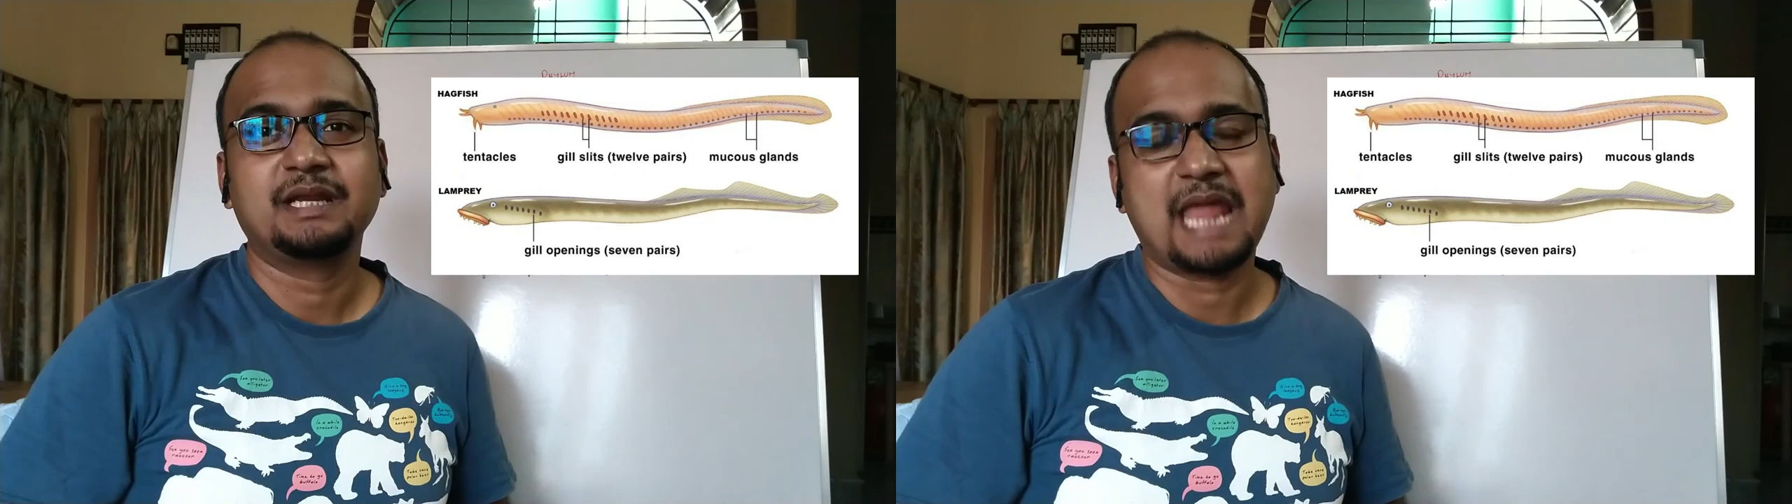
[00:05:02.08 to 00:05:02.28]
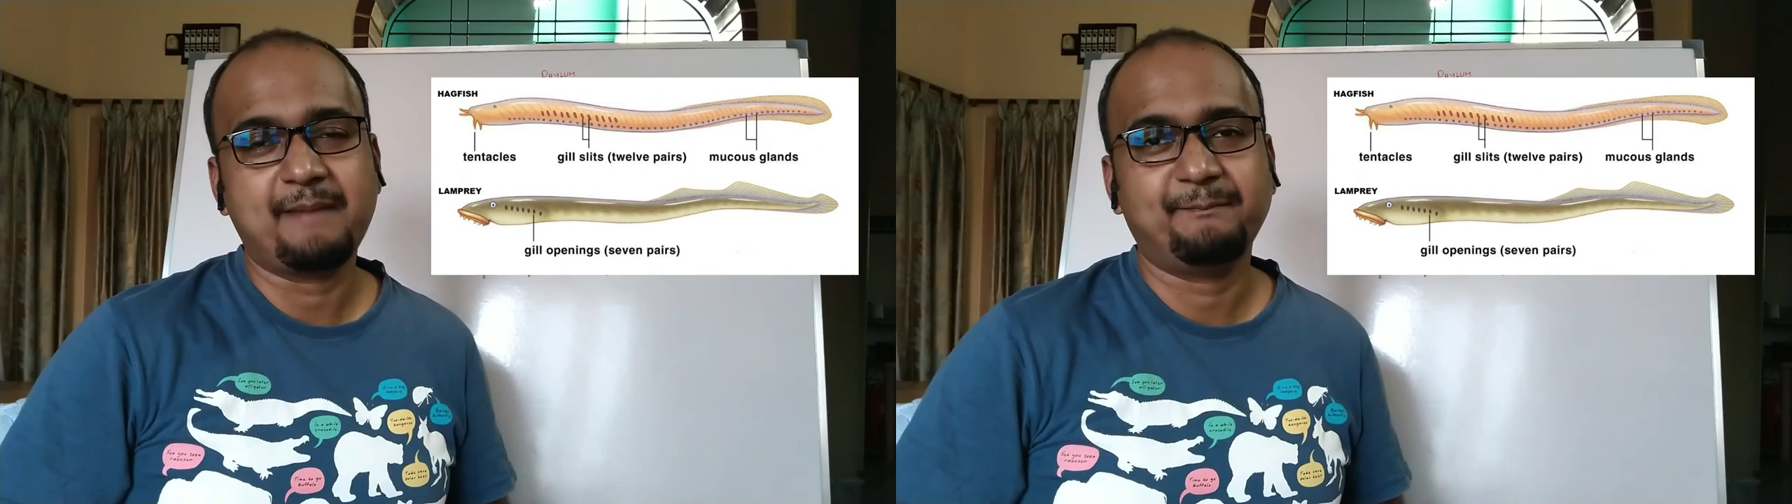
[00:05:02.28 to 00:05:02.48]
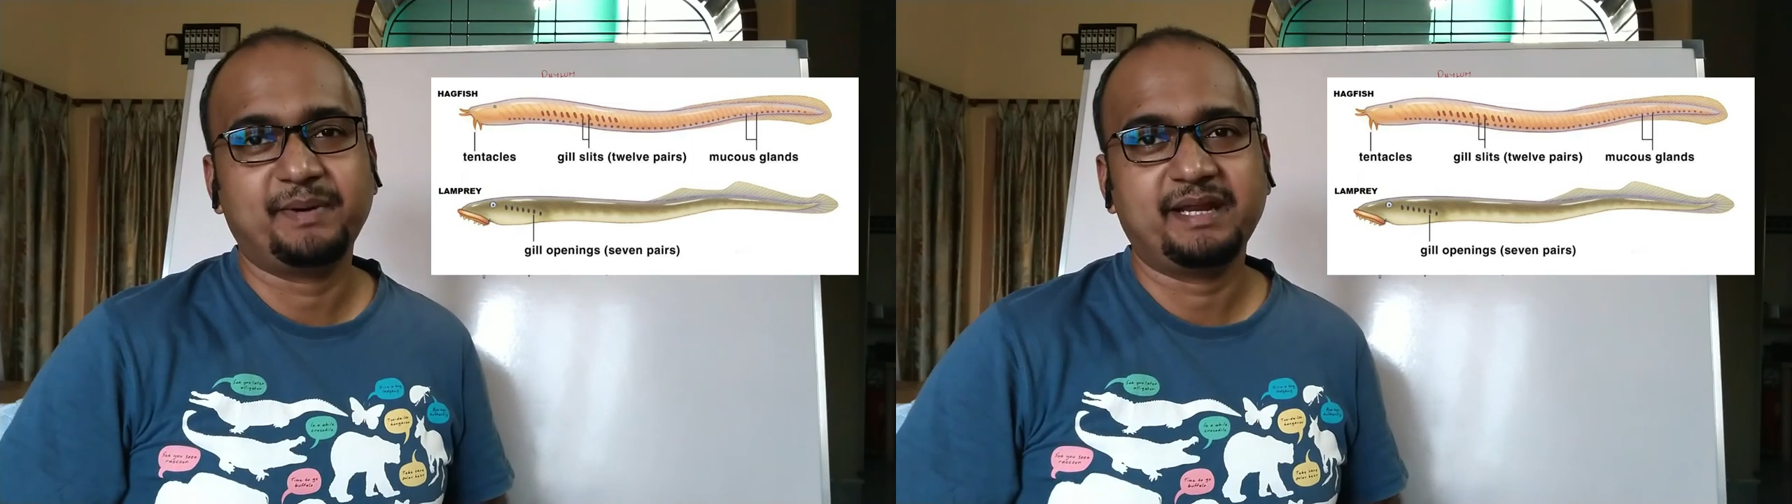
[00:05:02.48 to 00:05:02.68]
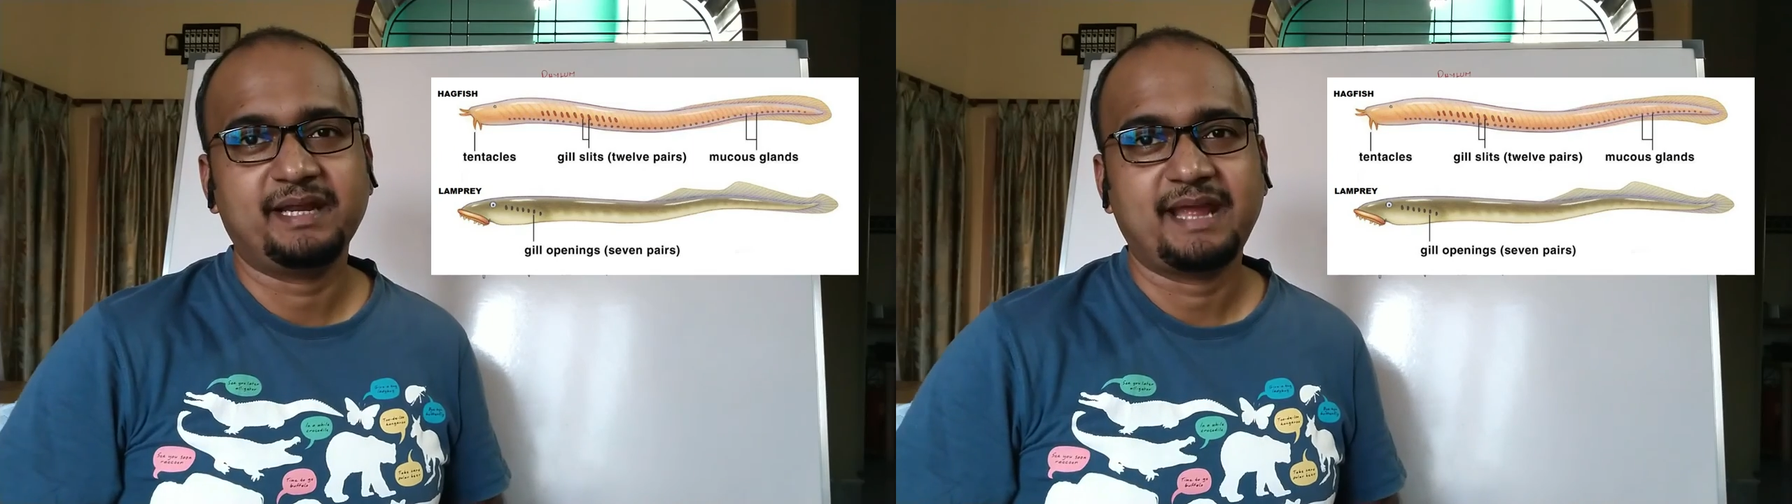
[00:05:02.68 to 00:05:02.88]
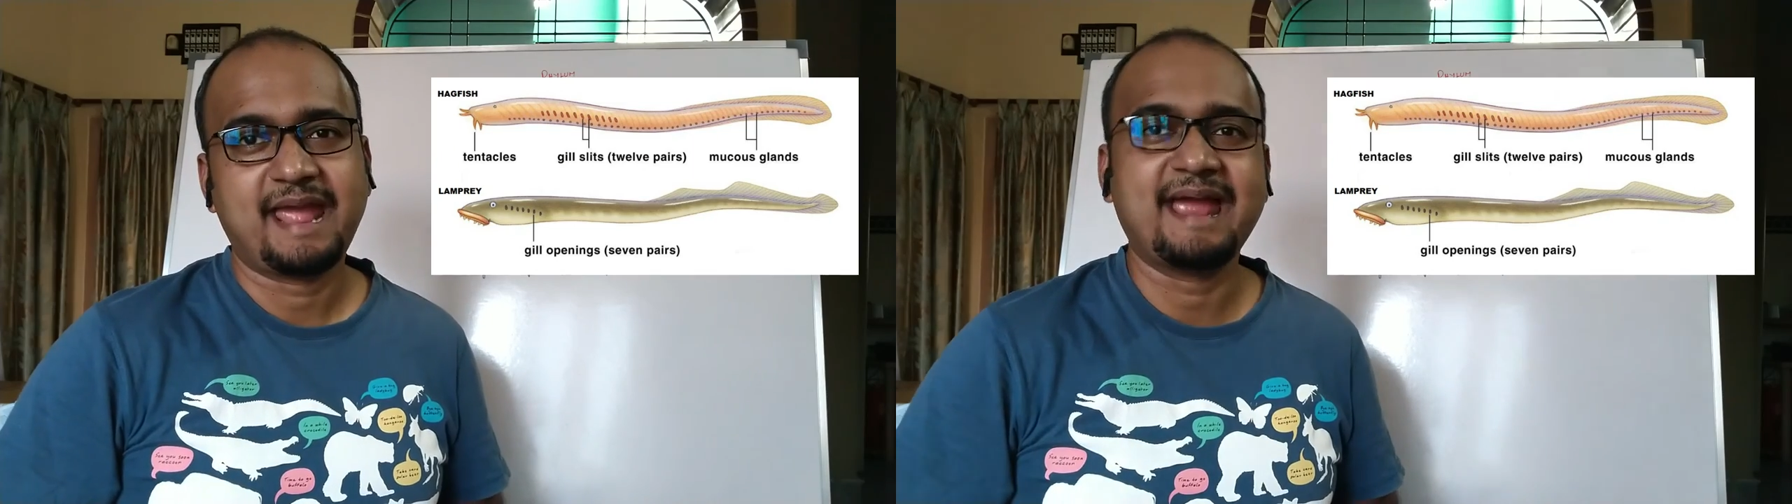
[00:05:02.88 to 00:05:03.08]

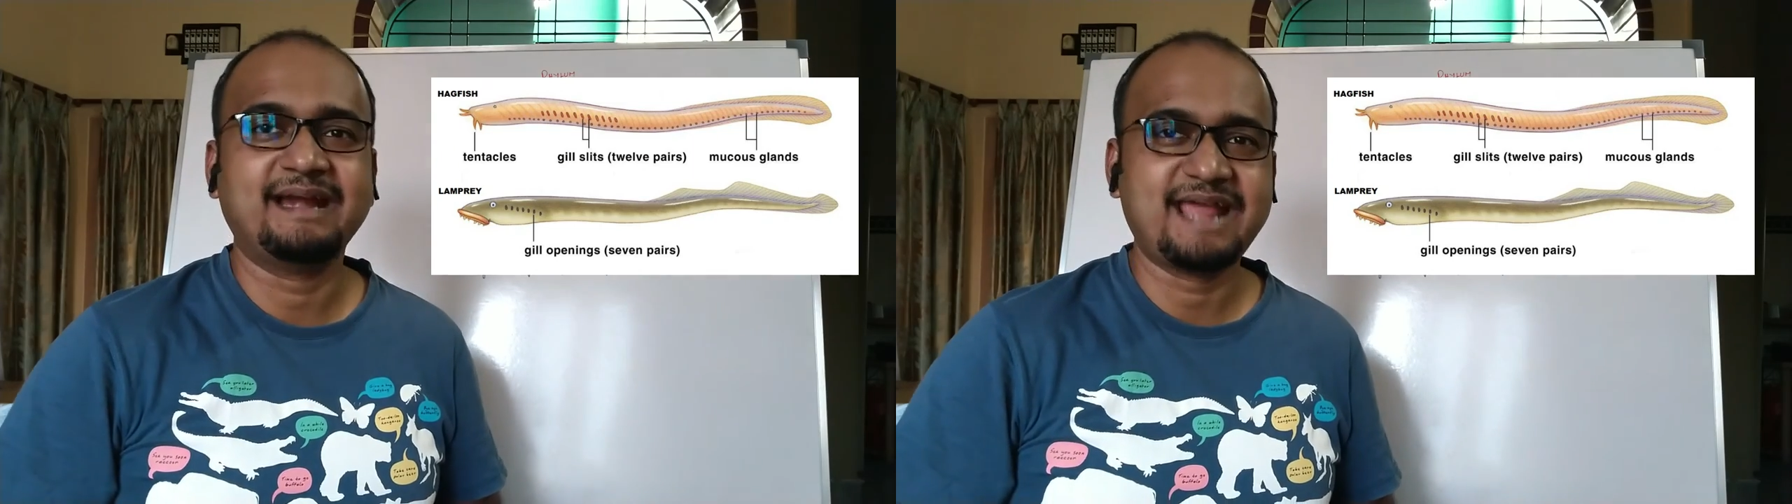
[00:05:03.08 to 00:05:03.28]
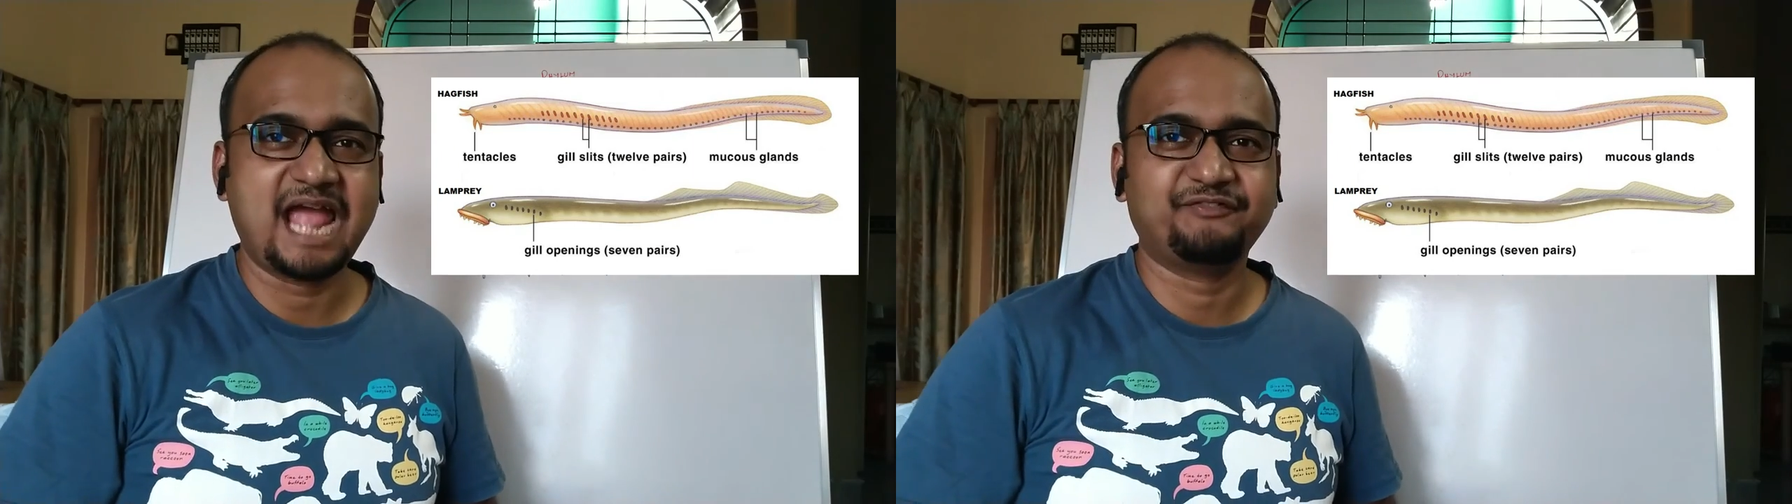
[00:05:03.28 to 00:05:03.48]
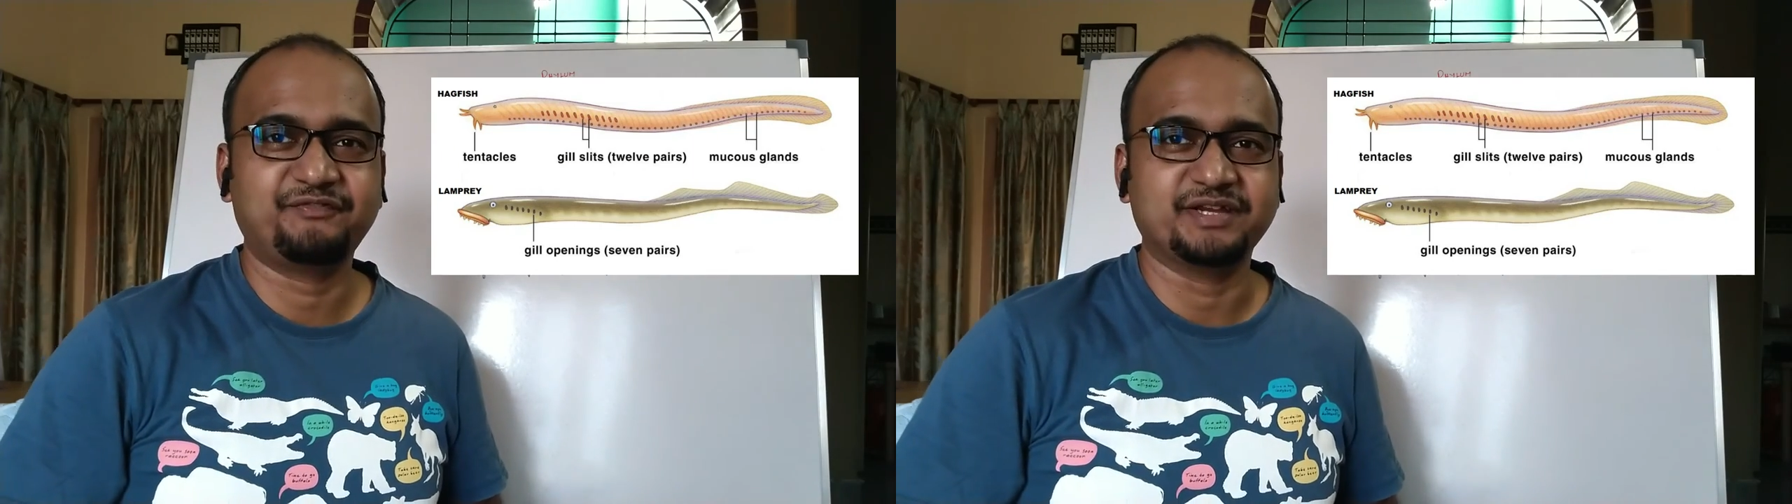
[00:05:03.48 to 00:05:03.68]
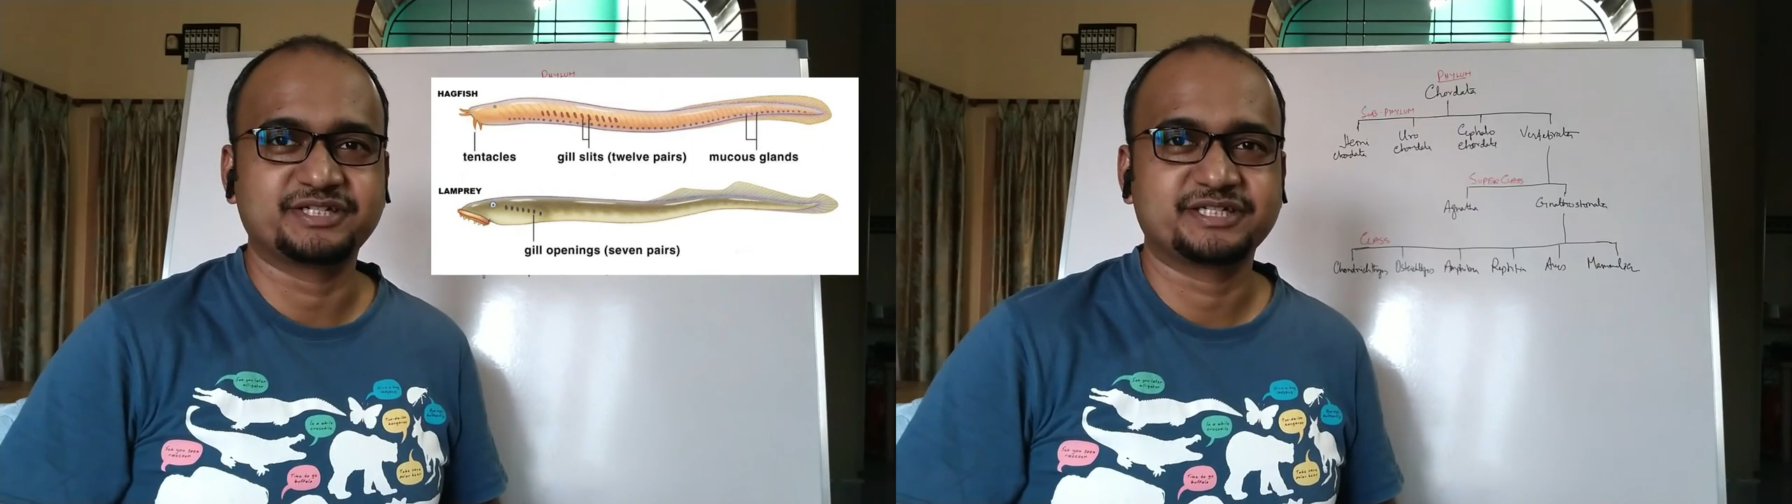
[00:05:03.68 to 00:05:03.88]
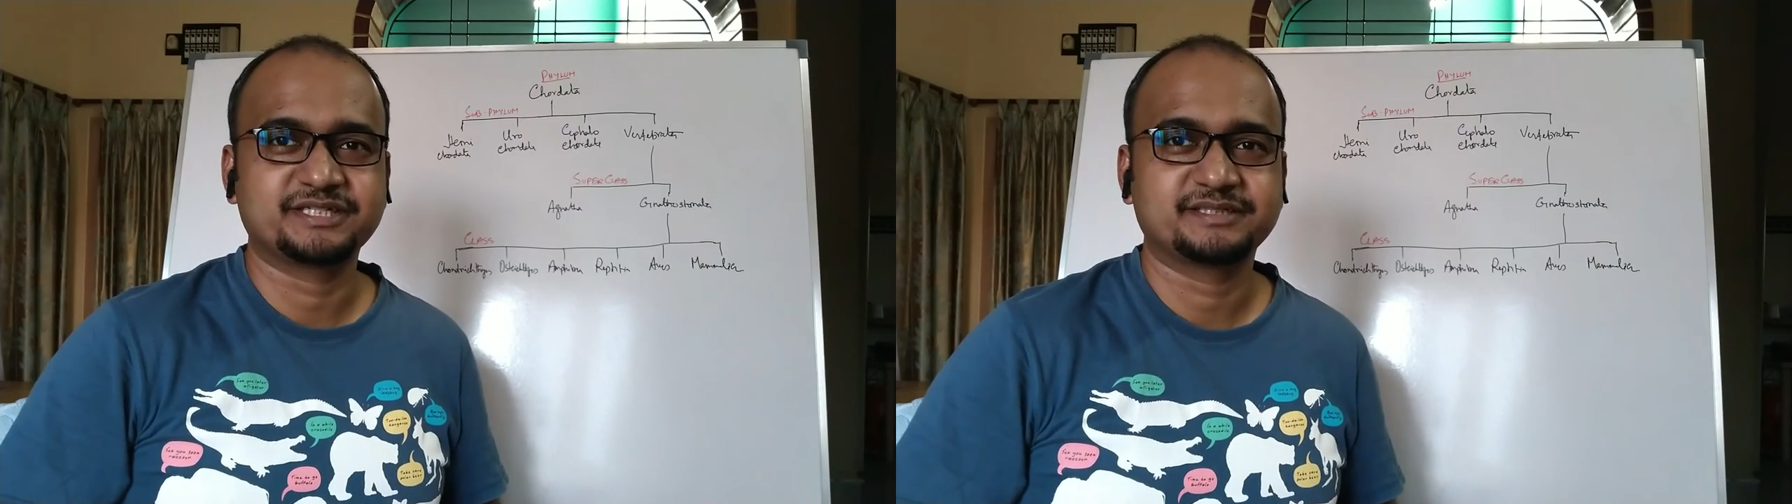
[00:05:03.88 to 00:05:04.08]
lamprey and
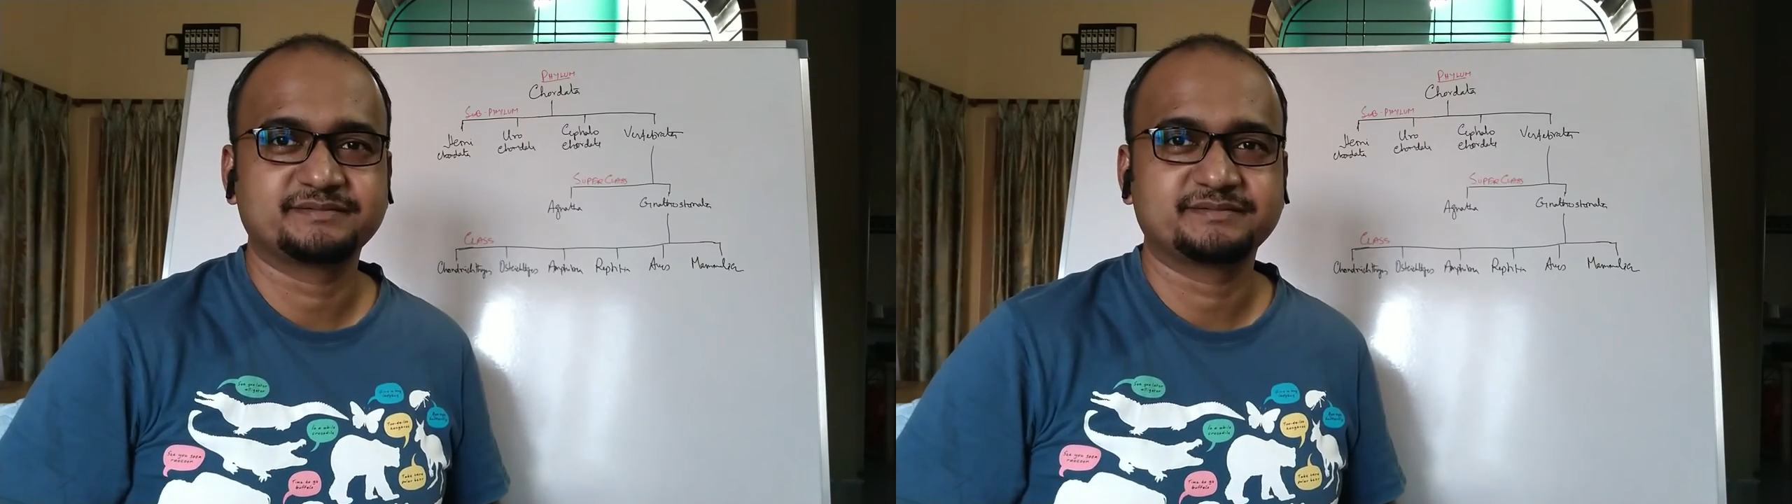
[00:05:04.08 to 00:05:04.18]
hagfish.